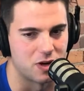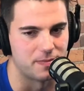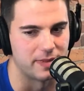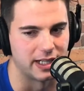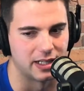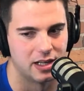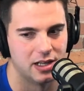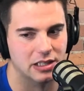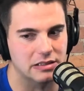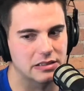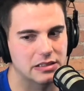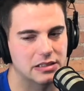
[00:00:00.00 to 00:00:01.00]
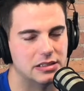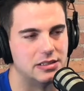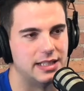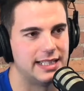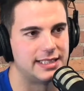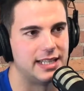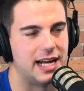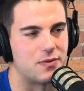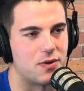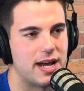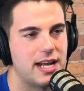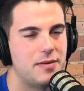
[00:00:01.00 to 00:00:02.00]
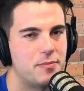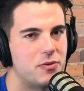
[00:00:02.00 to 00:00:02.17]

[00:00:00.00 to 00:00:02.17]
I'm like, oh, that's not right.